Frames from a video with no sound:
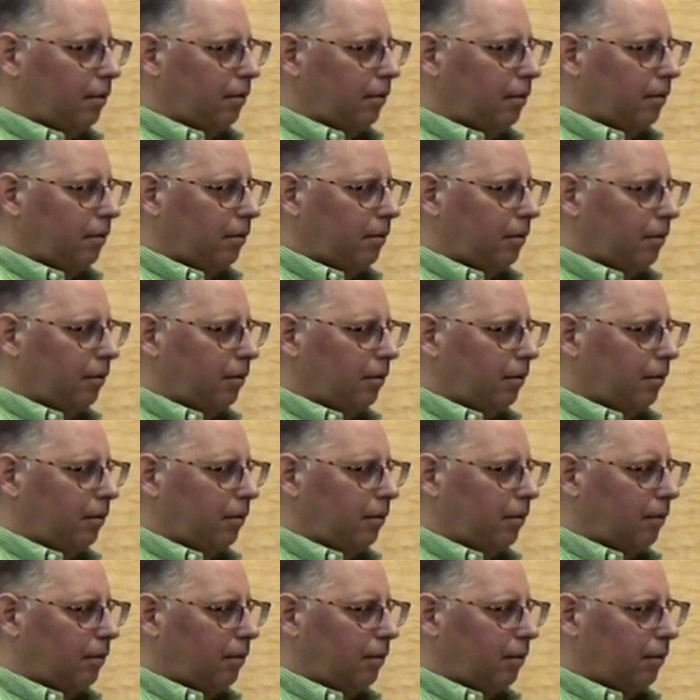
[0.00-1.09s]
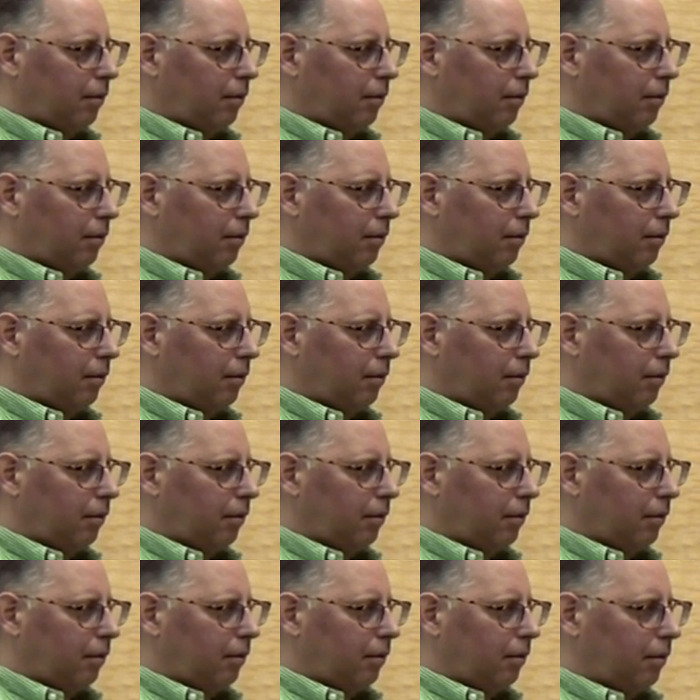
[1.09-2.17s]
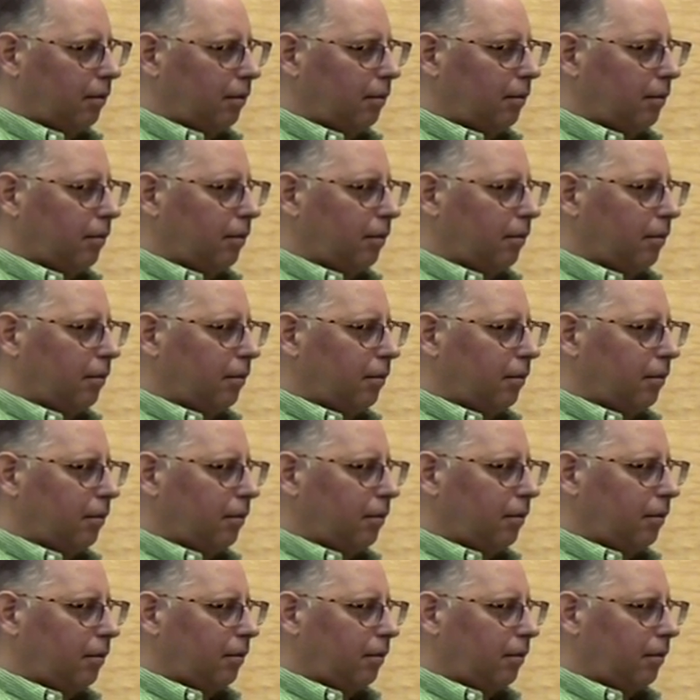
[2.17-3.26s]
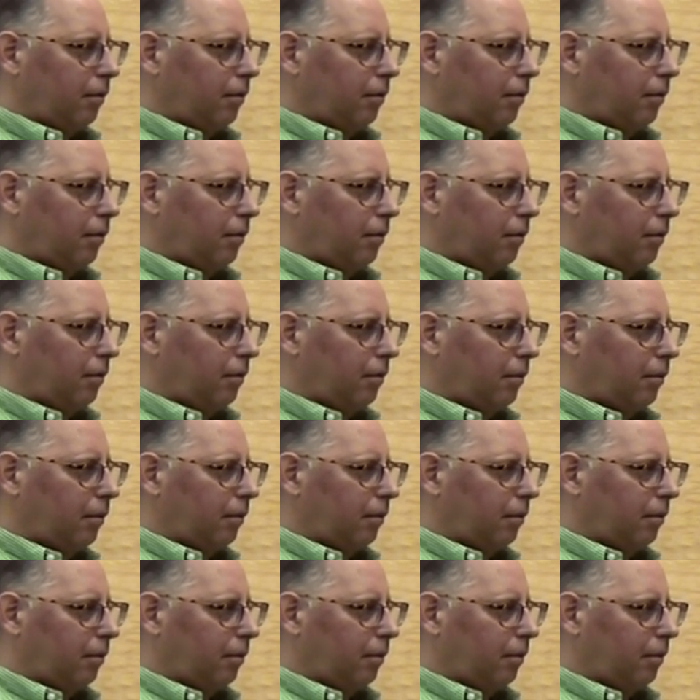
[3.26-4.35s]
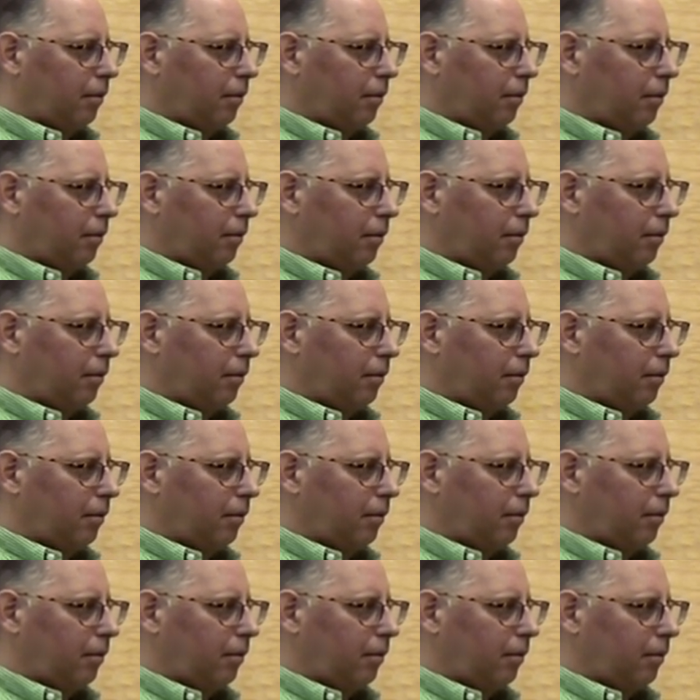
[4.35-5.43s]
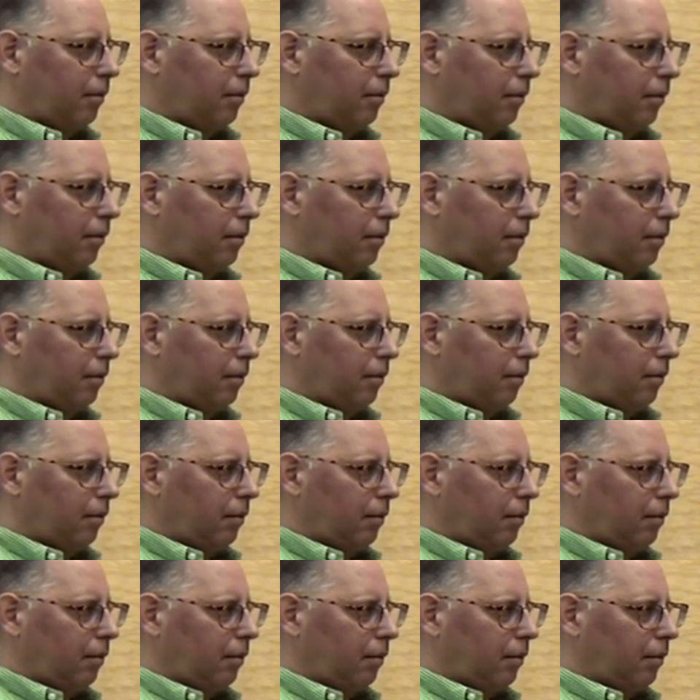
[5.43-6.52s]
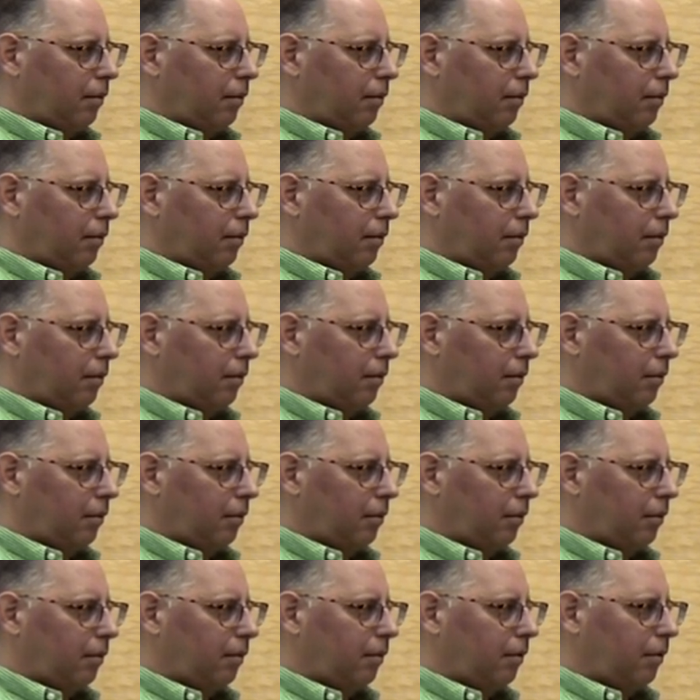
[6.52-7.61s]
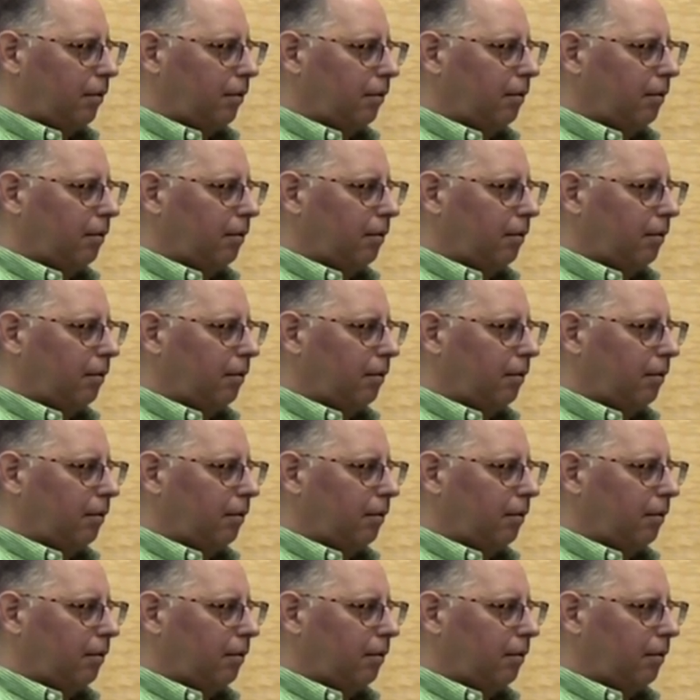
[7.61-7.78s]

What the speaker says: (not speaking)